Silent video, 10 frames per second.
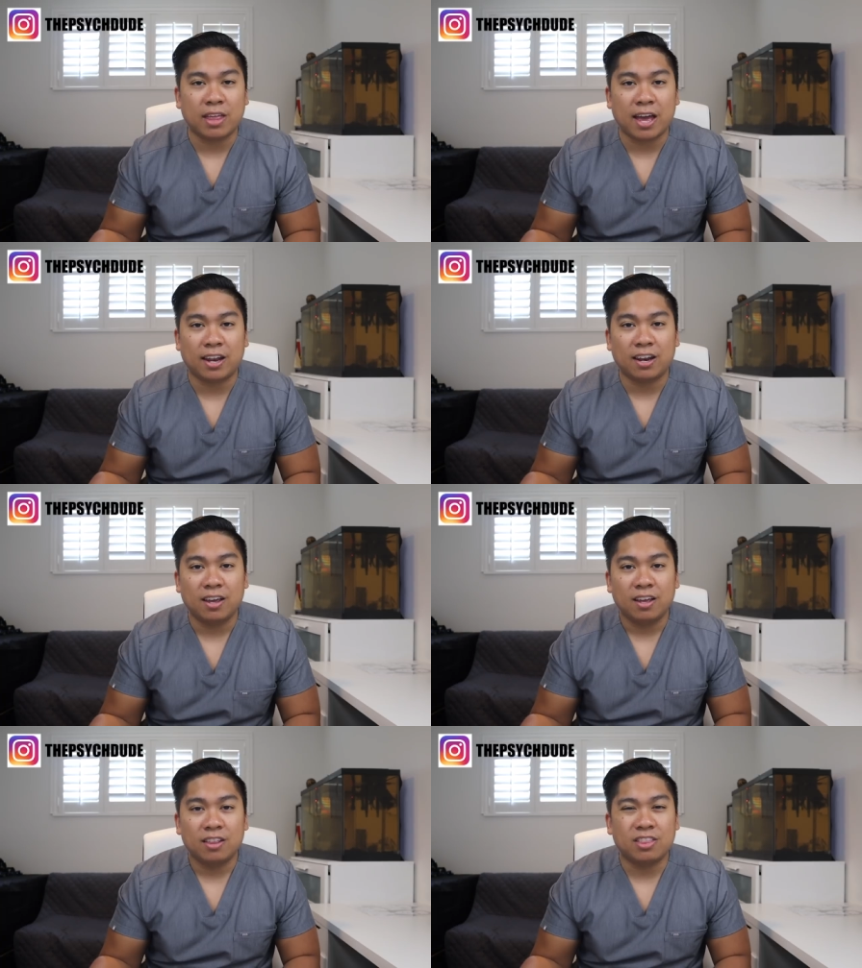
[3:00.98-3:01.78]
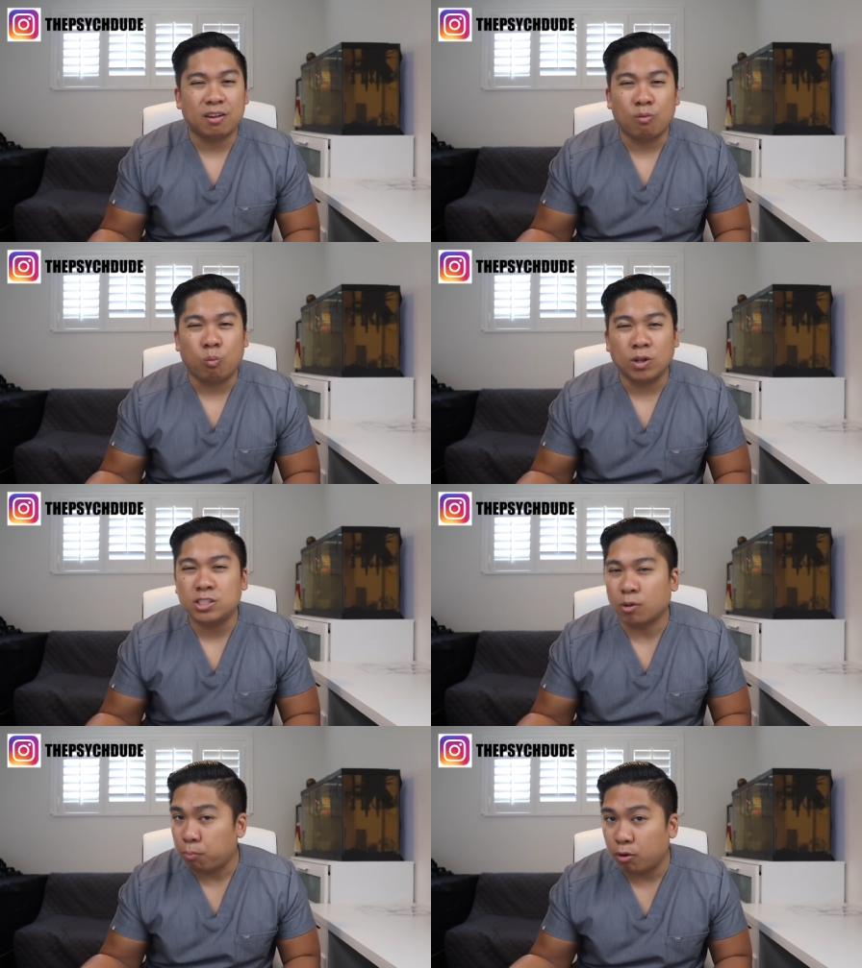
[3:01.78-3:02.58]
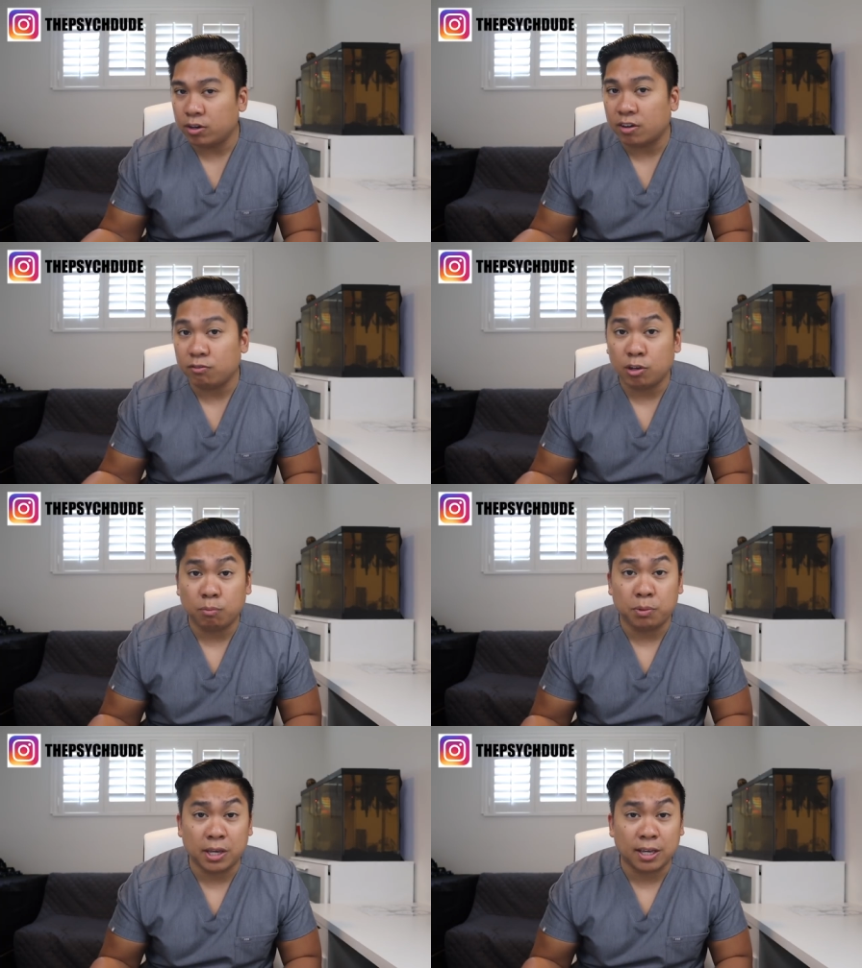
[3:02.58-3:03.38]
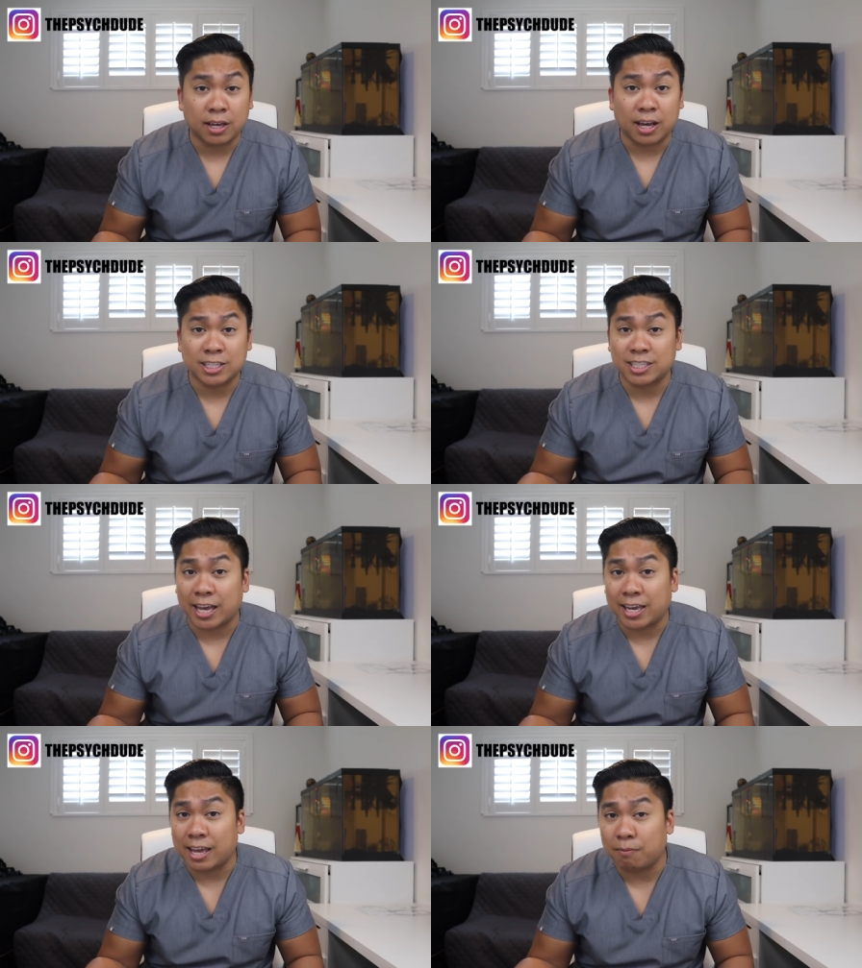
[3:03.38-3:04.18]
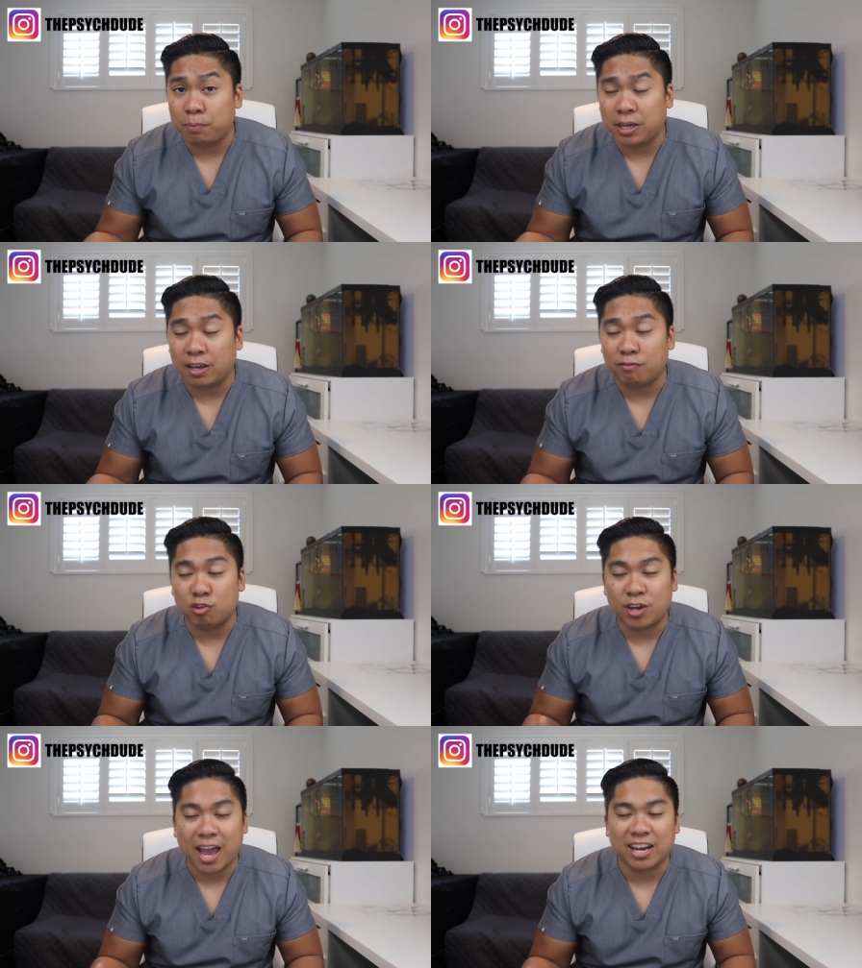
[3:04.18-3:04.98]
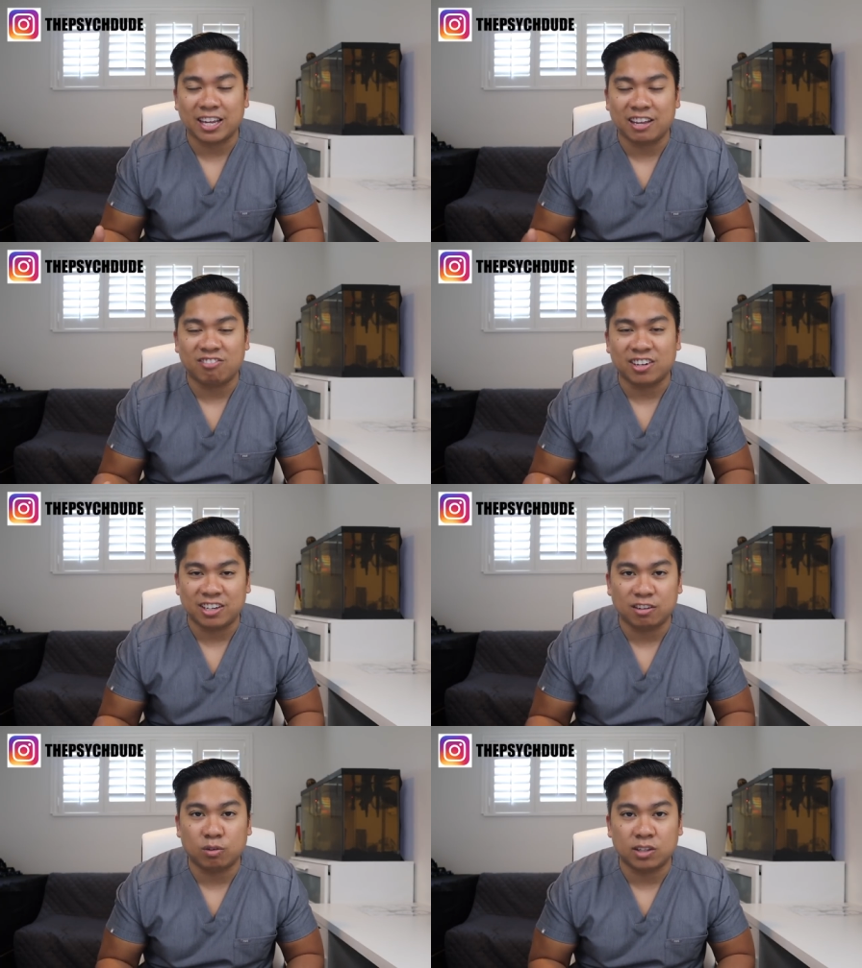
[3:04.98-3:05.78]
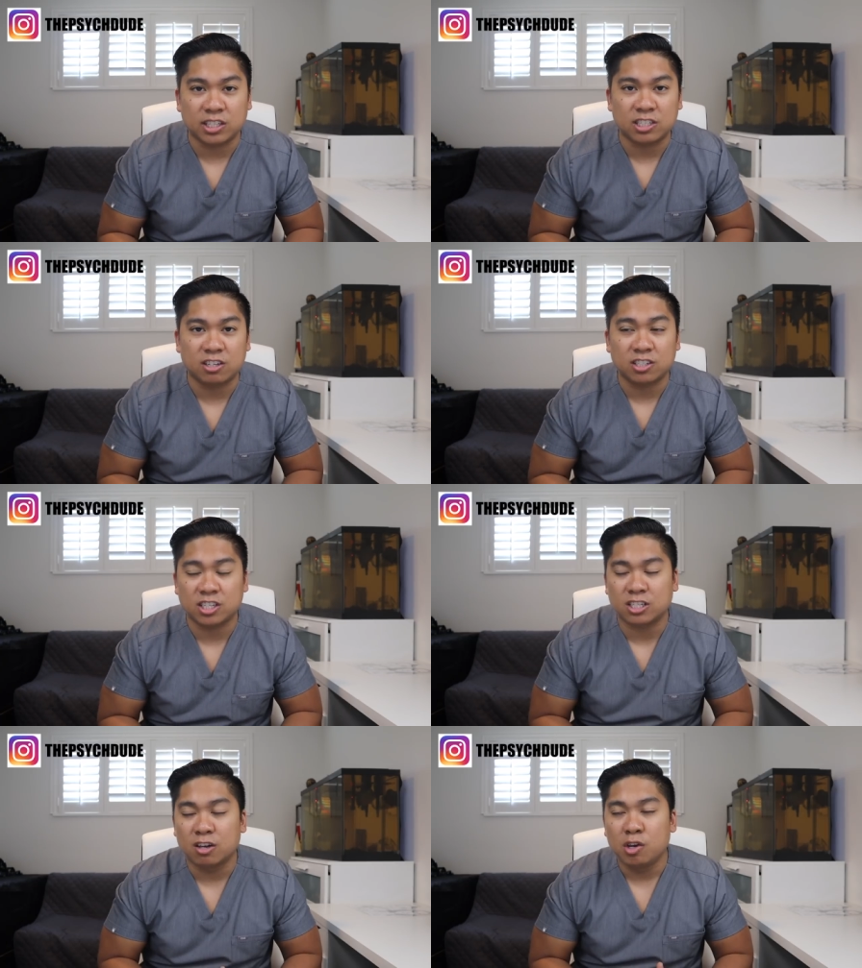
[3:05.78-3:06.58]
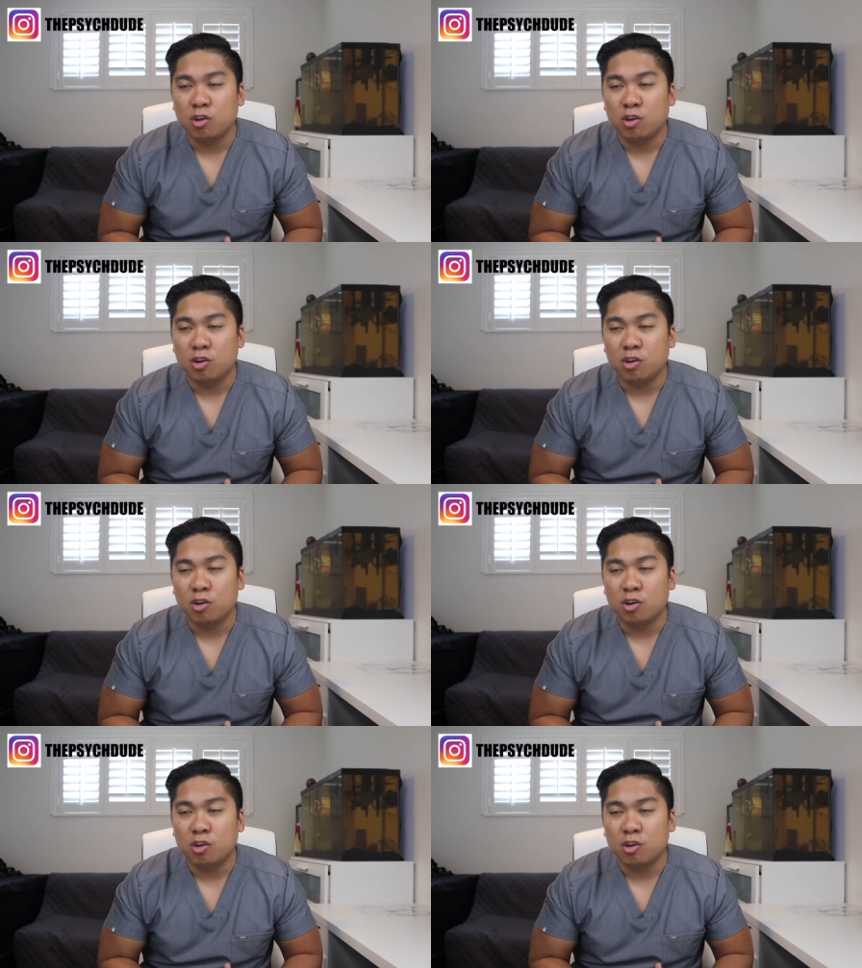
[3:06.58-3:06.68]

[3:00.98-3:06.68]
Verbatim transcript: that, then what's the point of you being a Psych N P if you can't even deal with these nurses,